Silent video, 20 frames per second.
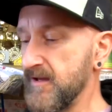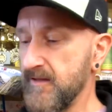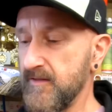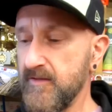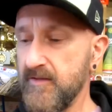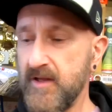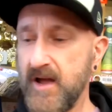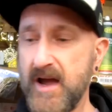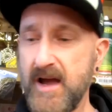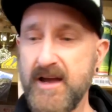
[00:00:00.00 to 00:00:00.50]

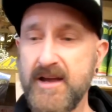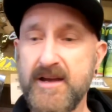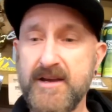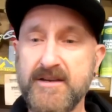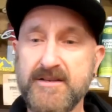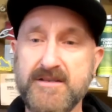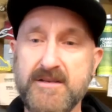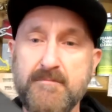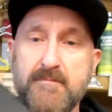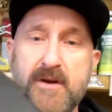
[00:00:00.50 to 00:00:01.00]
That
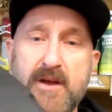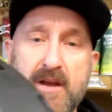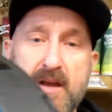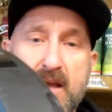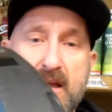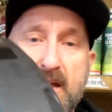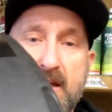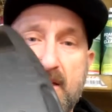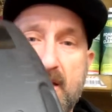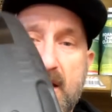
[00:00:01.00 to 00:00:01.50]
is the
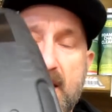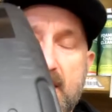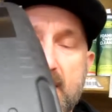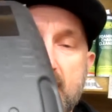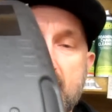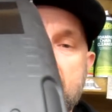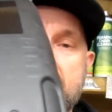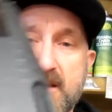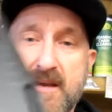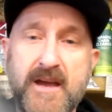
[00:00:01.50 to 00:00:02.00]
Mini, and that
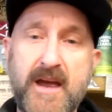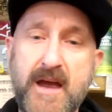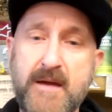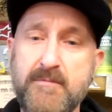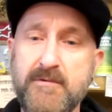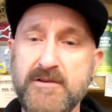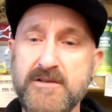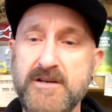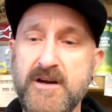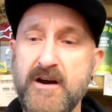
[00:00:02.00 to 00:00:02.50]
is the
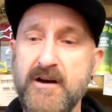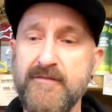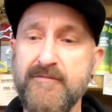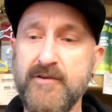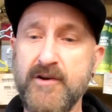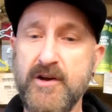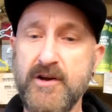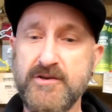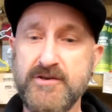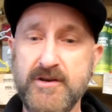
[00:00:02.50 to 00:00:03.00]
cable tie
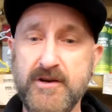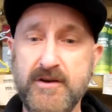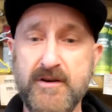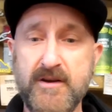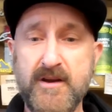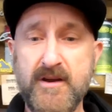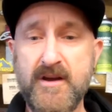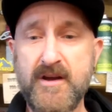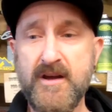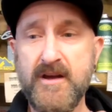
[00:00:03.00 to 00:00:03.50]
version.
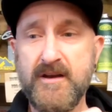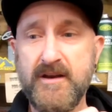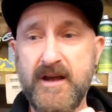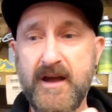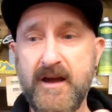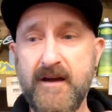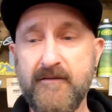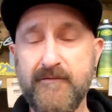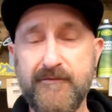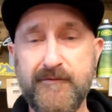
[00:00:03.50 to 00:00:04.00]

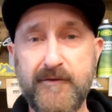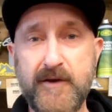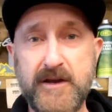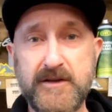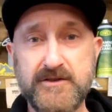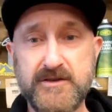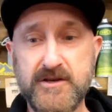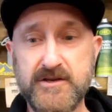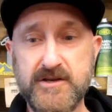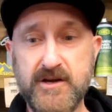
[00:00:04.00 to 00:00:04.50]
Now
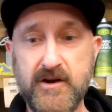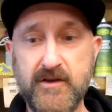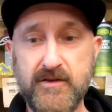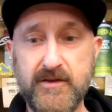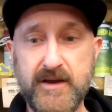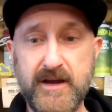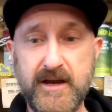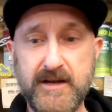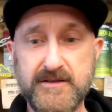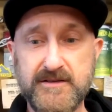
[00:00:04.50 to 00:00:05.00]
features
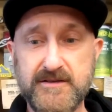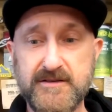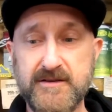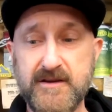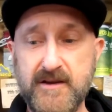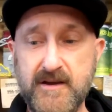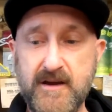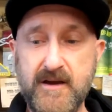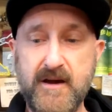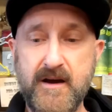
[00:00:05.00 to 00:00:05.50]
on this,
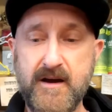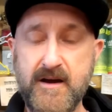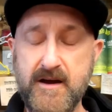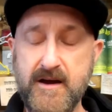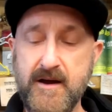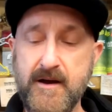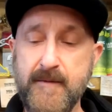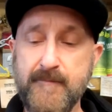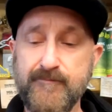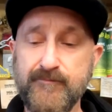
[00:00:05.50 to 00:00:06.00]

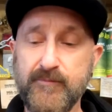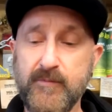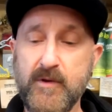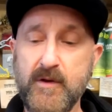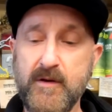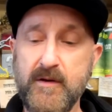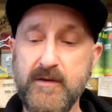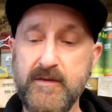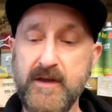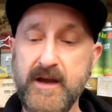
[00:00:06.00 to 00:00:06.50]

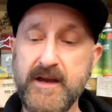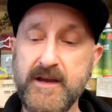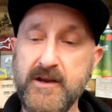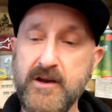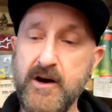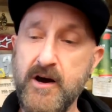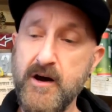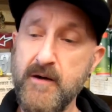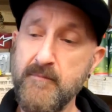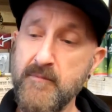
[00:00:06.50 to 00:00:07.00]
they
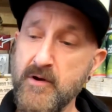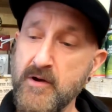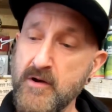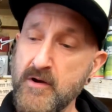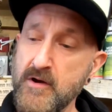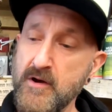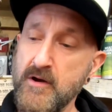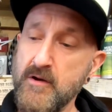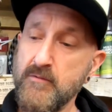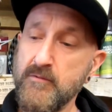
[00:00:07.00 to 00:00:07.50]
come
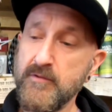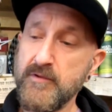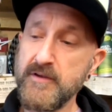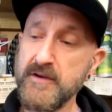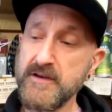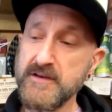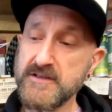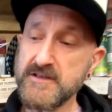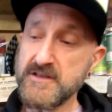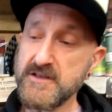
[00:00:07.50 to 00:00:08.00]
with
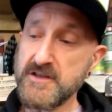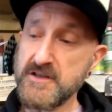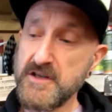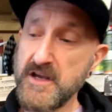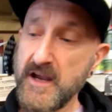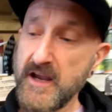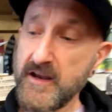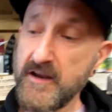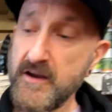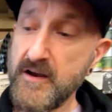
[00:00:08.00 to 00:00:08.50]
these
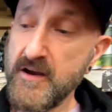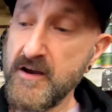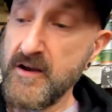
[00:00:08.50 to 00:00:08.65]
thick